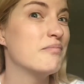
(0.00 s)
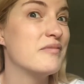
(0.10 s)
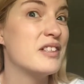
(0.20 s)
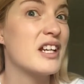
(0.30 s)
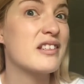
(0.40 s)

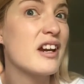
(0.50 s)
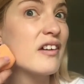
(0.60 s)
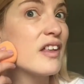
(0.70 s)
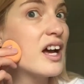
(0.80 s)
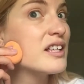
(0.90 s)
takes care of
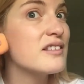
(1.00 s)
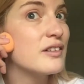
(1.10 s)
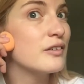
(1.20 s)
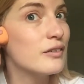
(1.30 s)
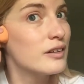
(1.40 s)
that,
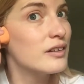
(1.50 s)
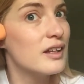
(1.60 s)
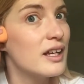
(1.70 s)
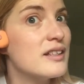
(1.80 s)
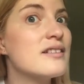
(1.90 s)
so
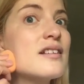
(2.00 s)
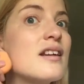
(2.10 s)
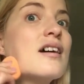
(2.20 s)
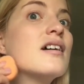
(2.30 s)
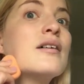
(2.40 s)
that is
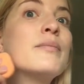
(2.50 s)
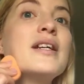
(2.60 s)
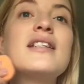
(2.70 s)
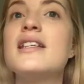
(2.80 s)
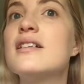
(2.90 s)
not a
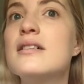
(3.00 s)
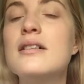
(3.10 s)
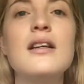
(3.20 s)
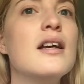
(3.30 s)
big deal.